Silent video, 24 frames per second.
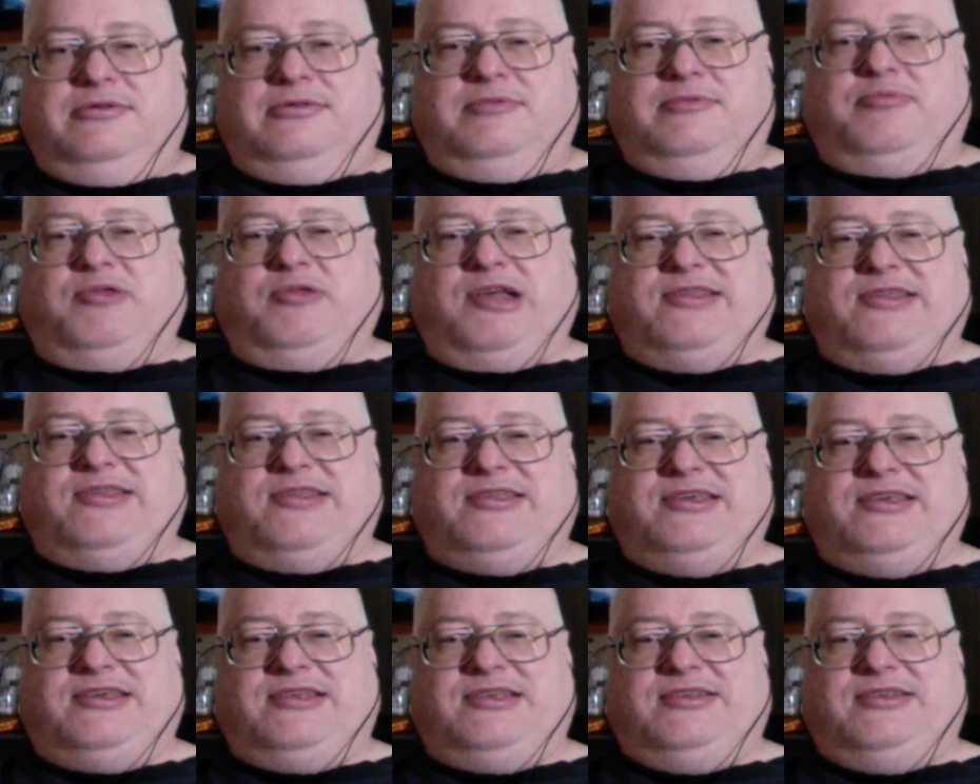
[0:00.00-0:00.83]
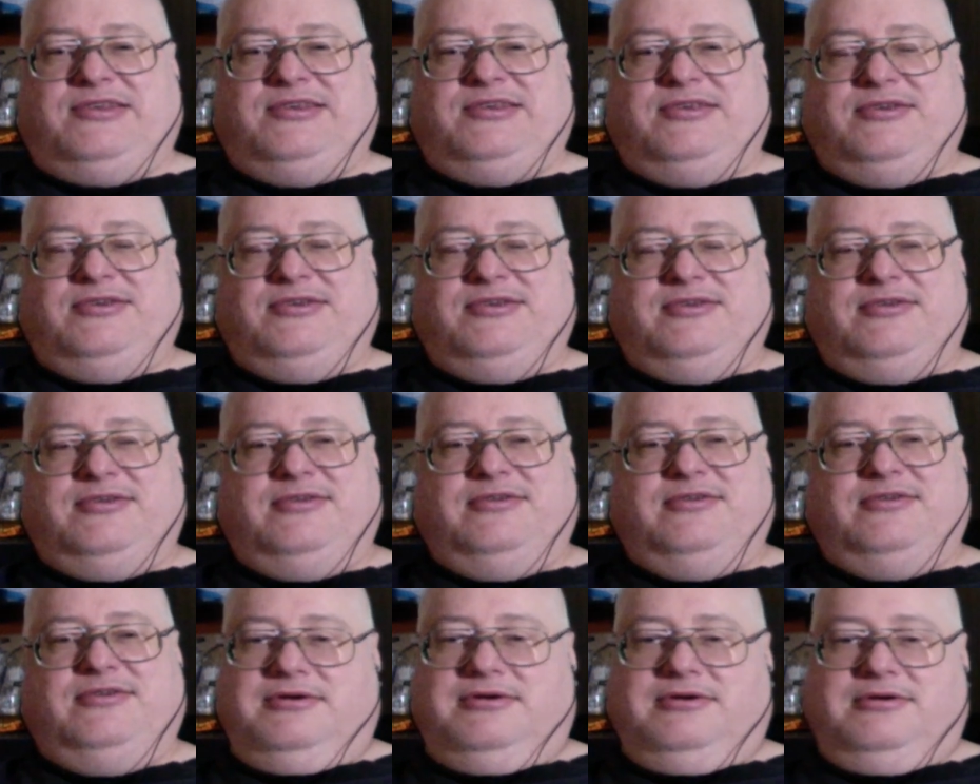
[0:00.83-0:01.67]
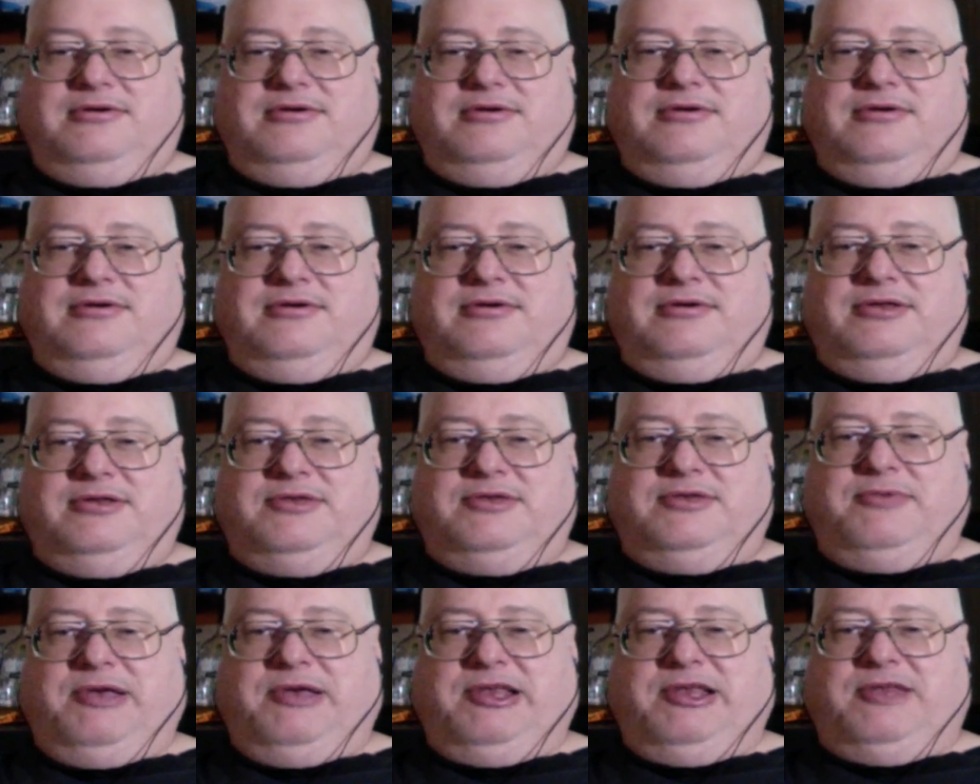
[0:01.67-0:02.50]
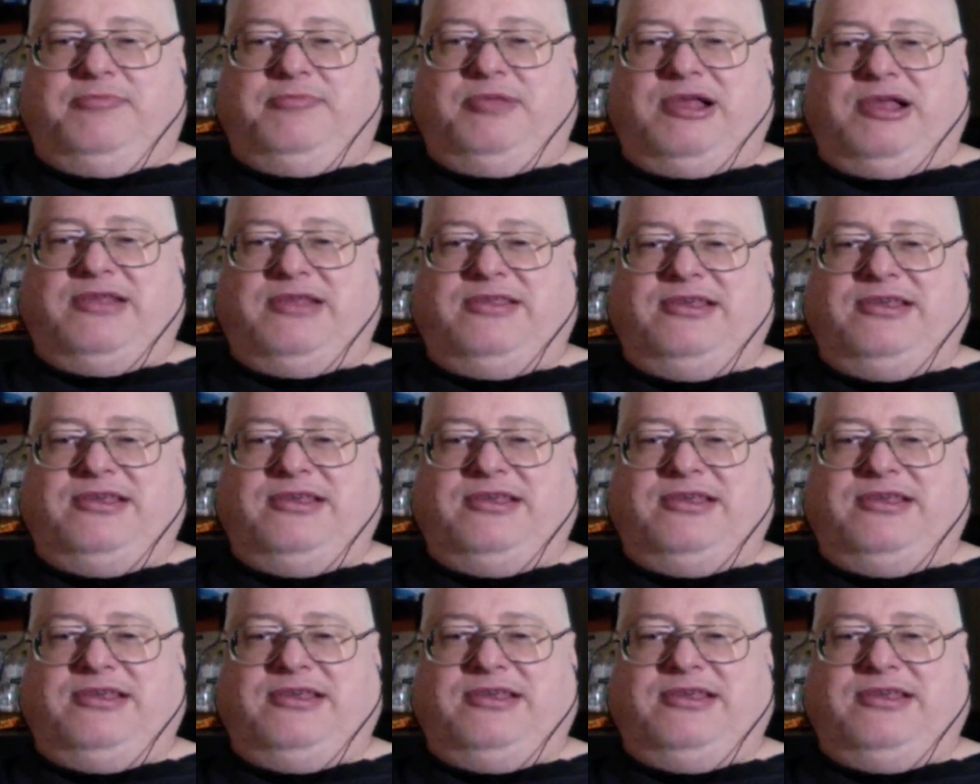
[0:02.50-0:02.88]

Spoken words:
The plot thickens. Speaking of the plot